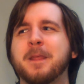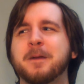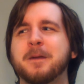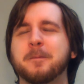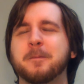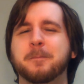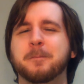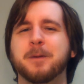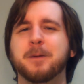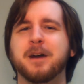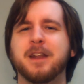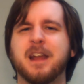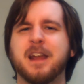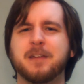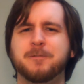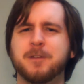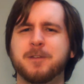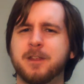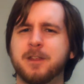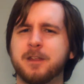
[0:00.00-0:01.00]
but
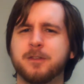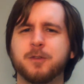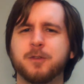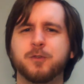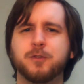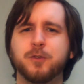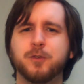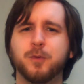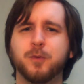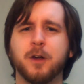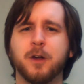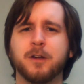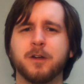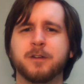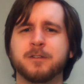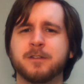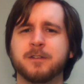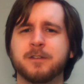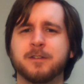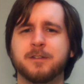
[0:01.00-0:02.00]
I feel like those two
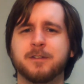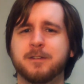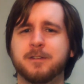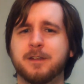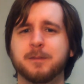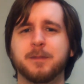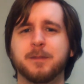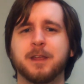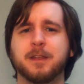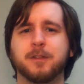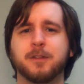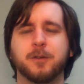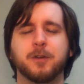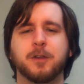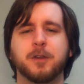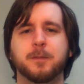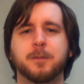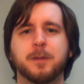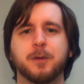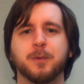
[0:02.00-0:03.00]
arcs seem like they're
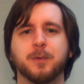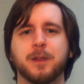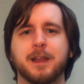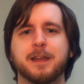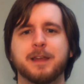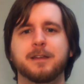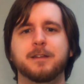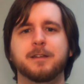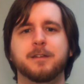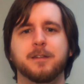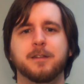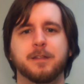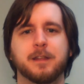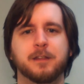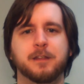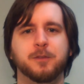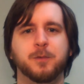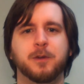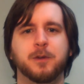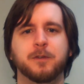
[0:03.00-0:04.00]
going to be related to
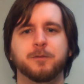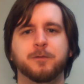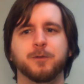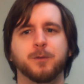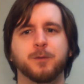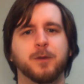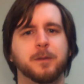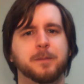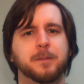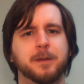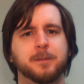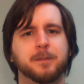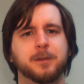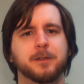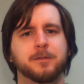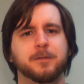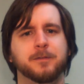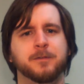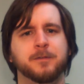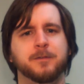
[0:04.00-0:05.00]
this one from what
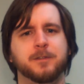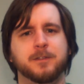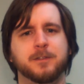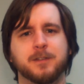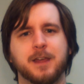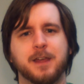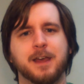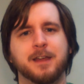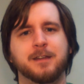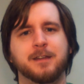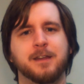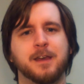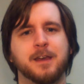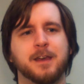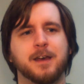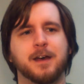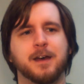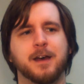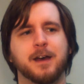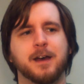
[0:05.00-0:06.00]
people have said.
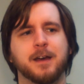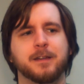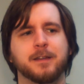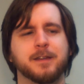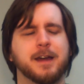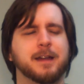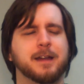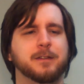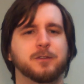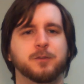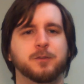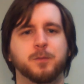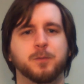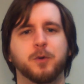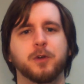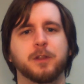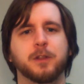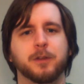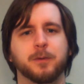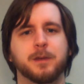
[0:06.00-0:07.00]
Uh, not
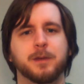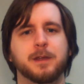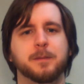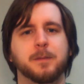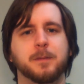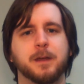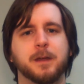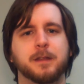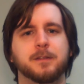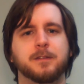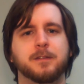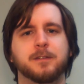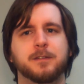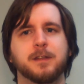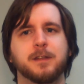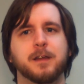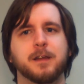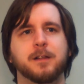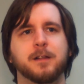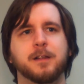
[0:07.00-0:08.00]
spoilery, but
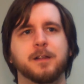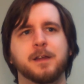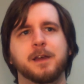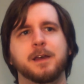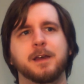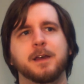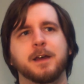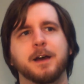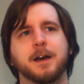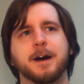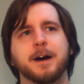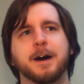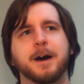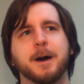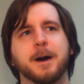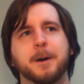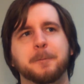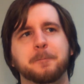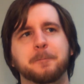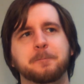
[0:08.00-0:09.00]
still.
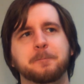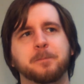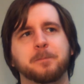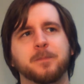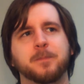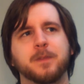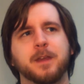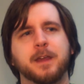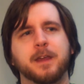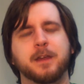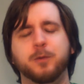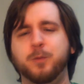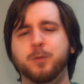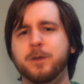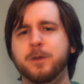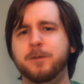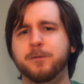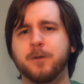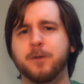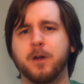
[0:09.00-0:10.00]
Um, and
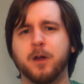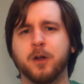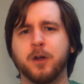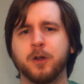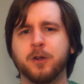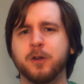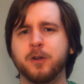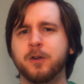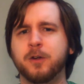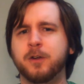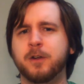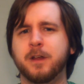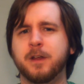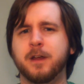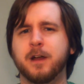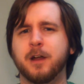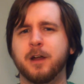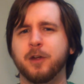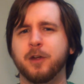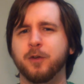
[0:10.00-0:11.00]
we've heard
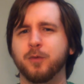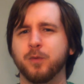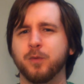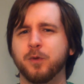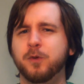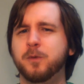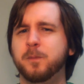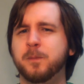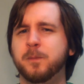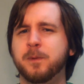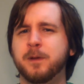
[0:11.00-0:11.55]
a group